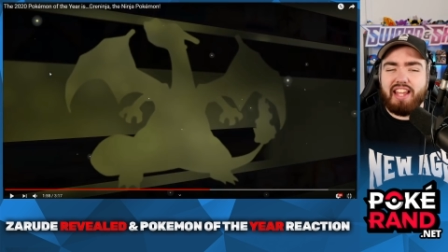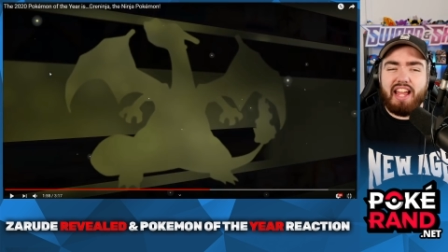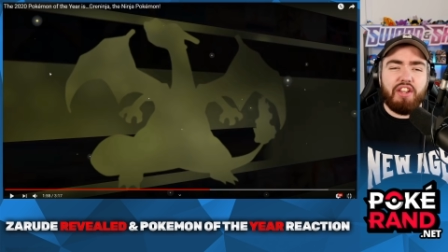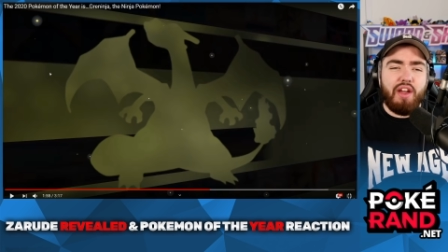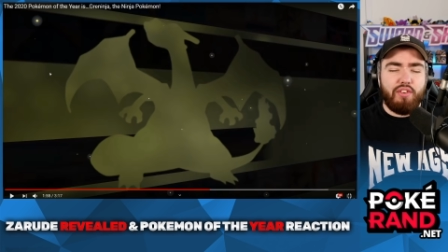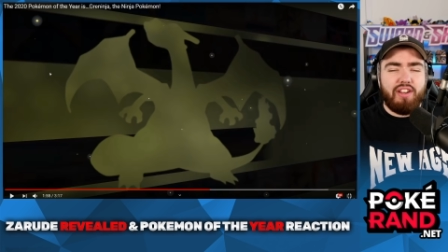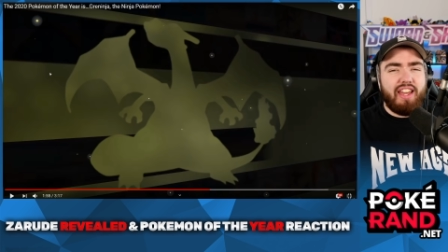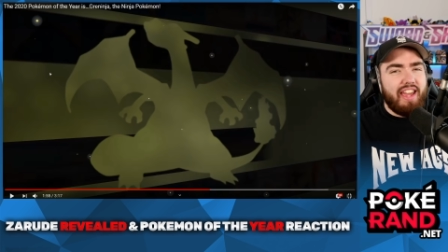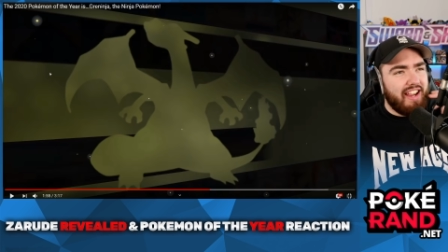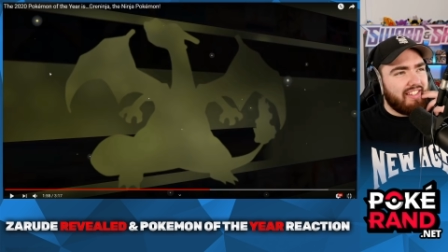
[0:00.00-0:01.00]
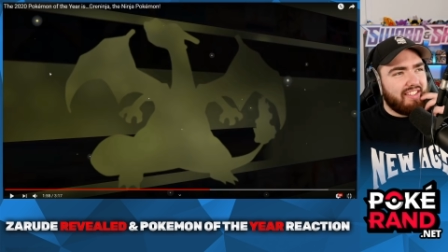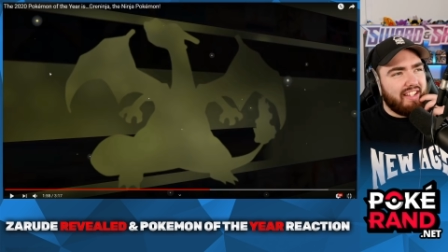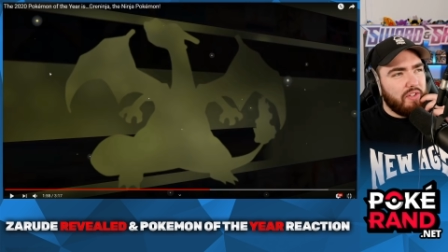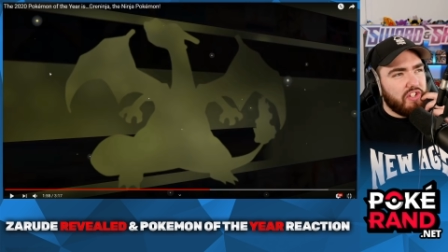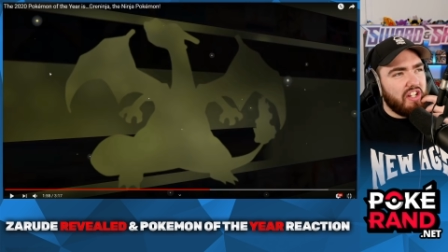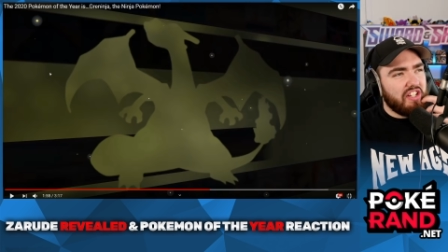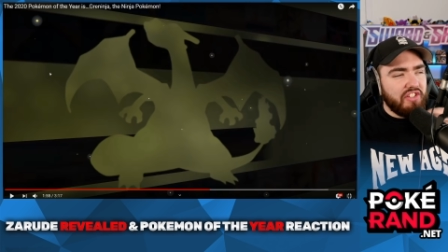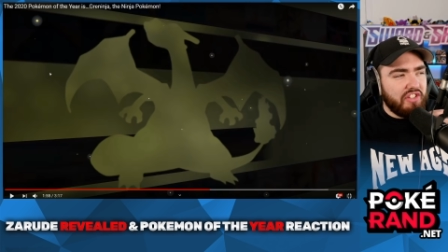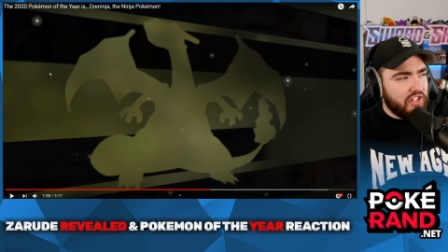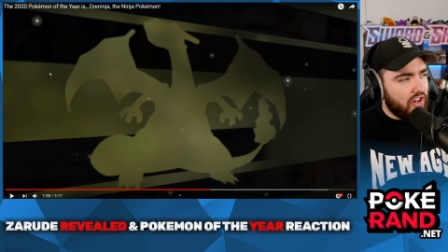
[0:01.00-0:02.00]
like, I know everyone like hates how much
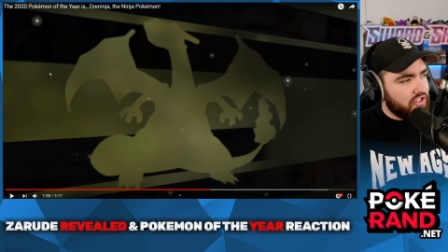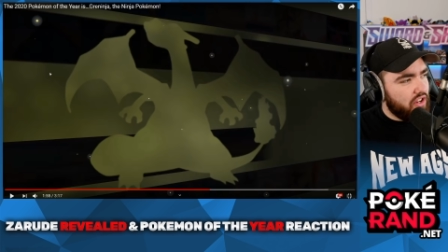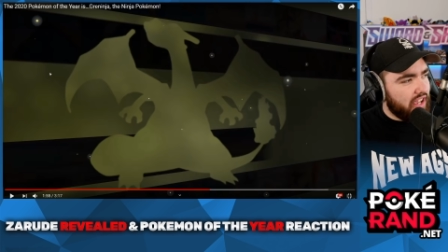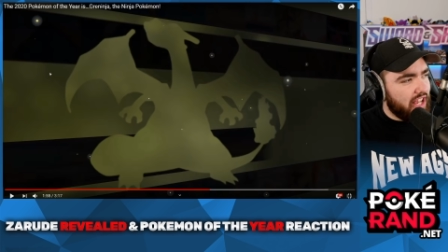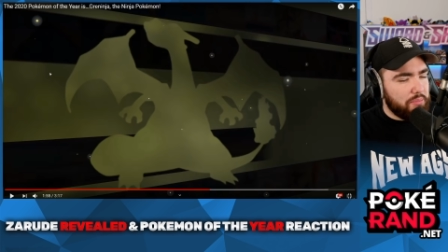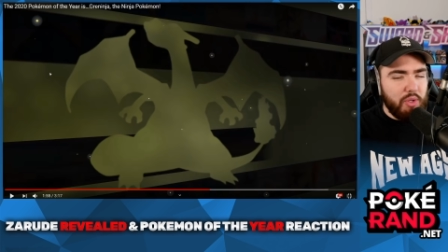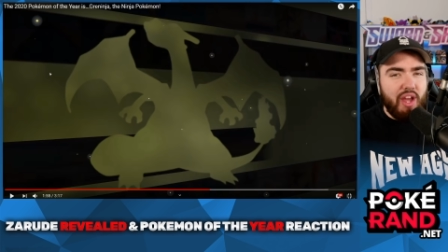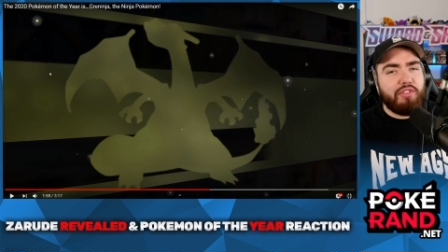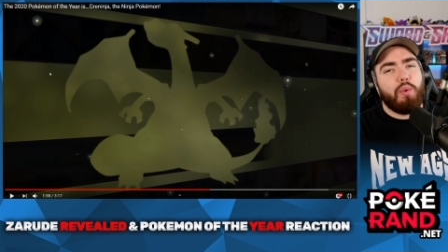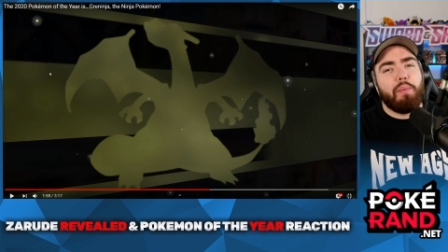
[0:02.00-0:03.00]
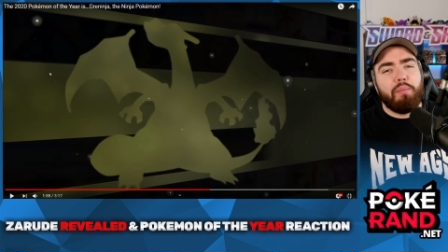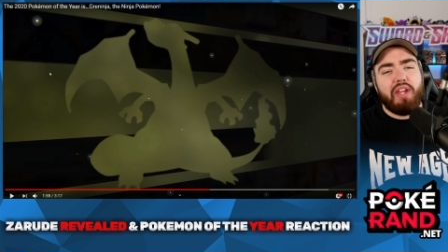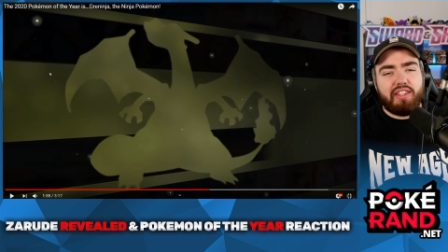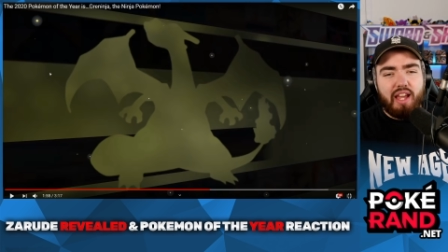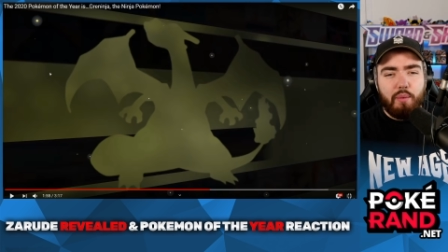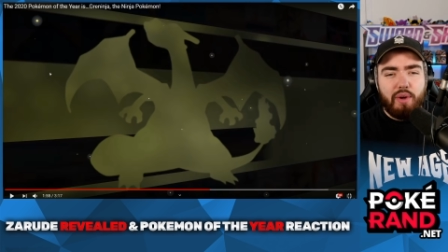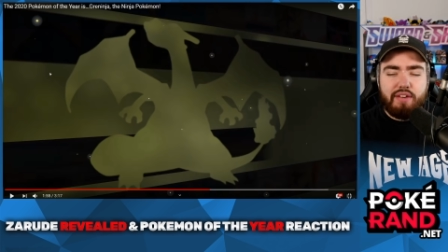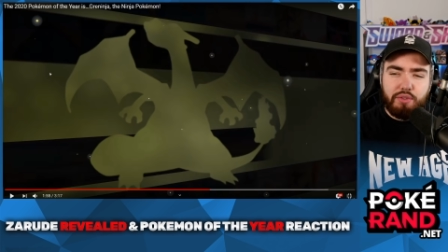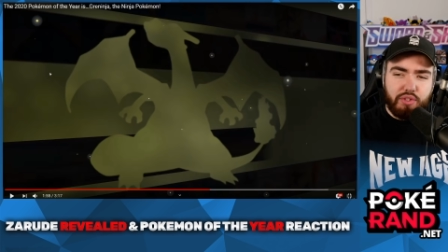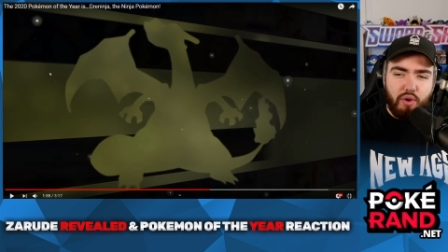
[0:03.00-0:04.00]
attention Charizard gets, but you have to admit that when
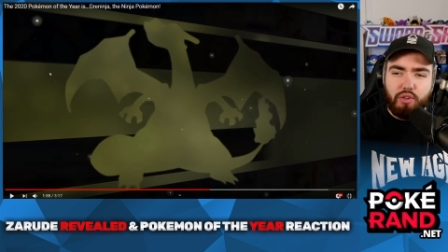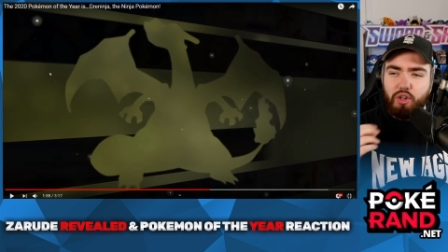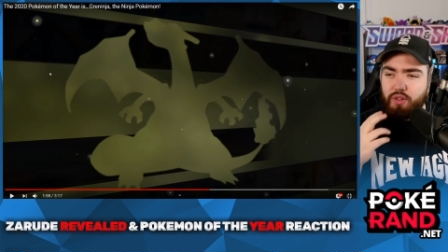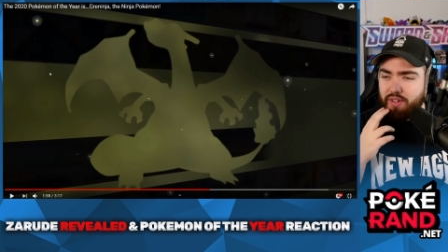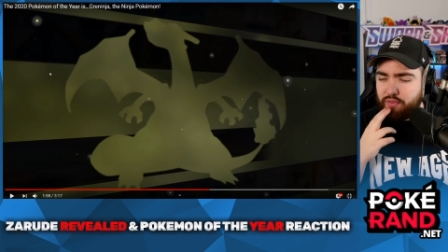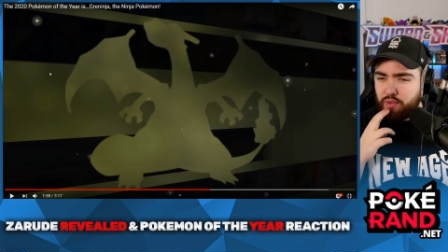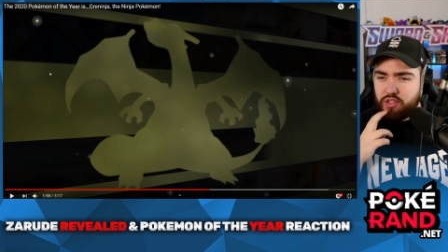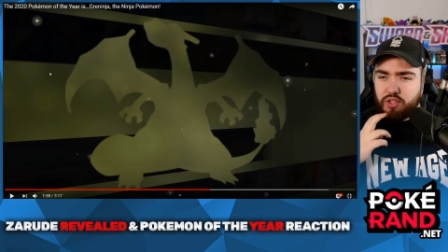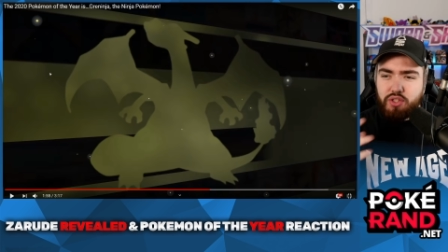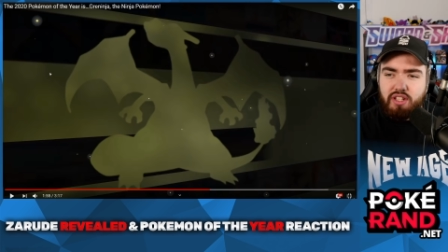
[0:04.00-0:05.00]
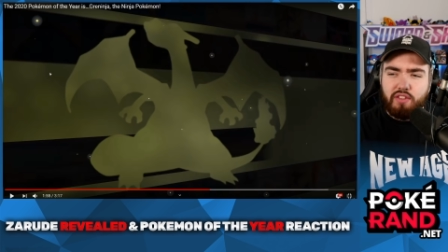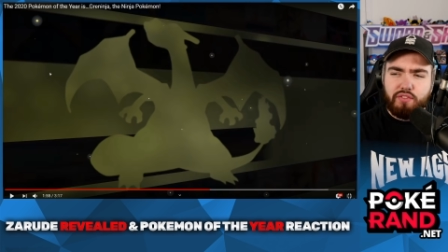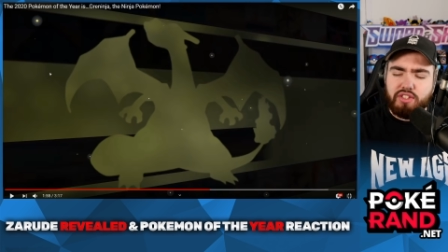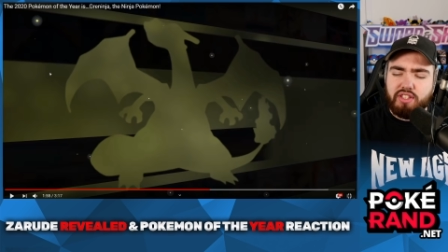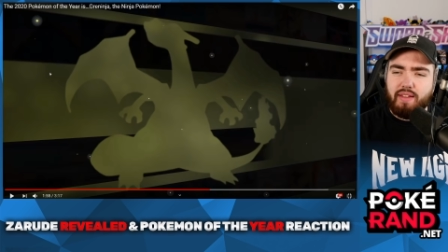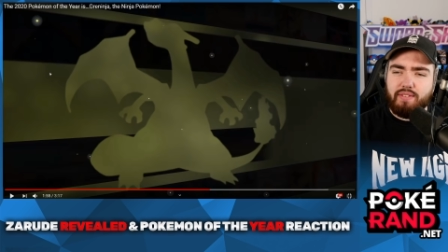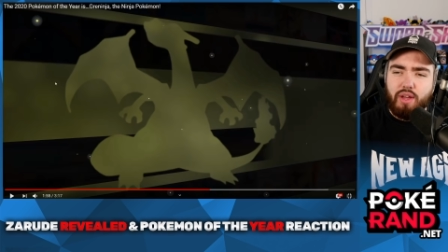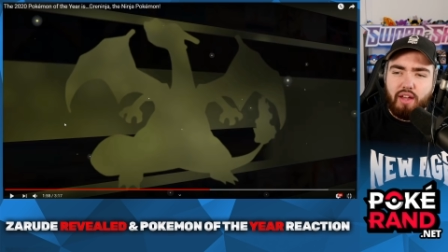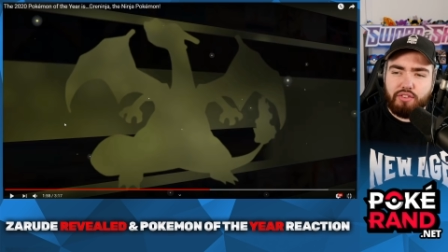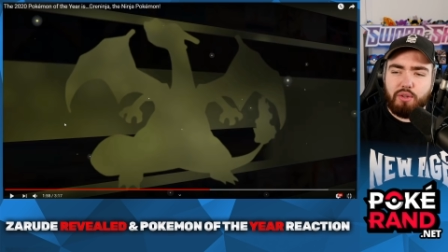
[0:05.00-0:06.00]
everyone's growing up, when everyone's choosing their first game, you
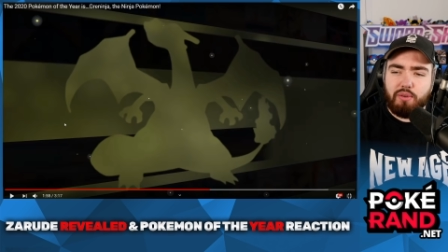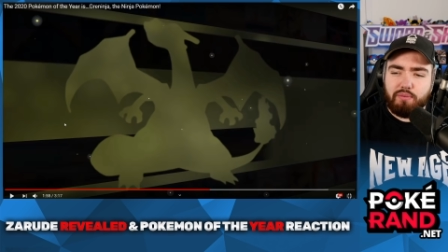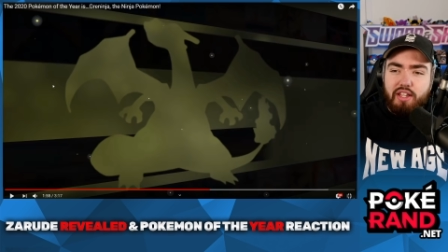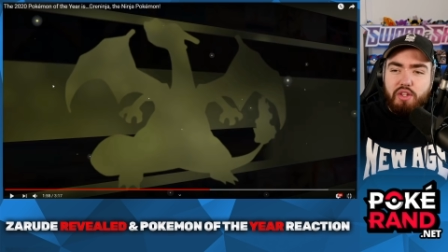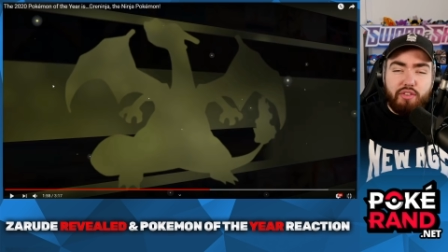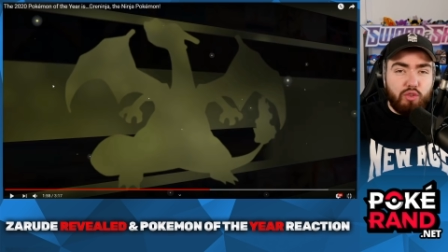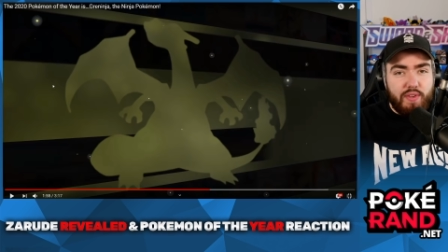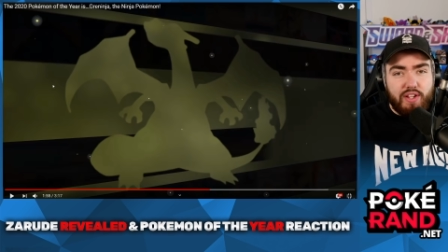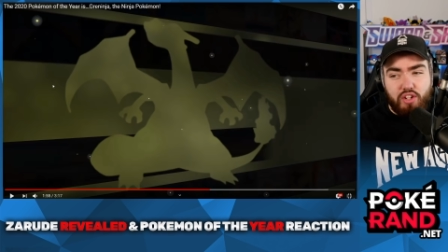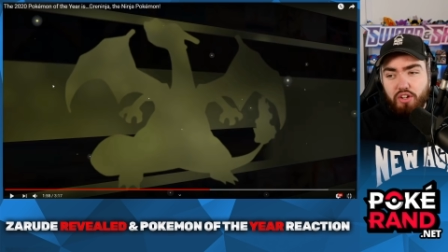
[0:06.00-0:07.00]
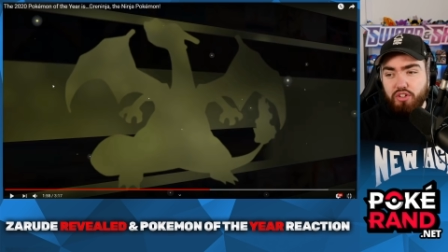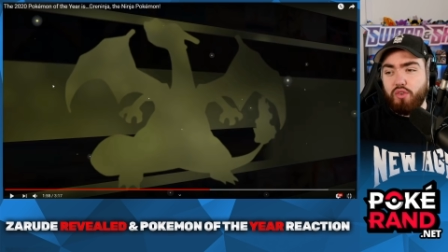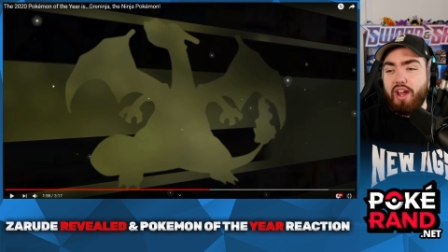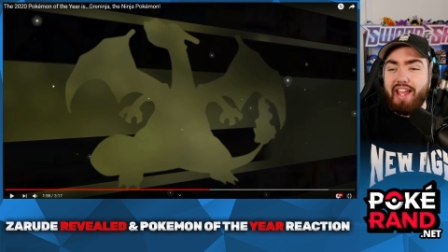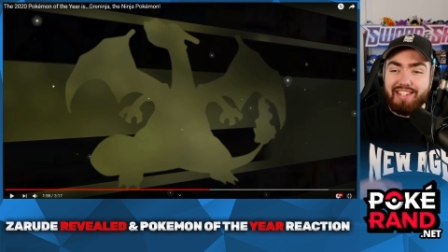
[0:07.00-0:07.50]
have to you have to respect Charizard, right?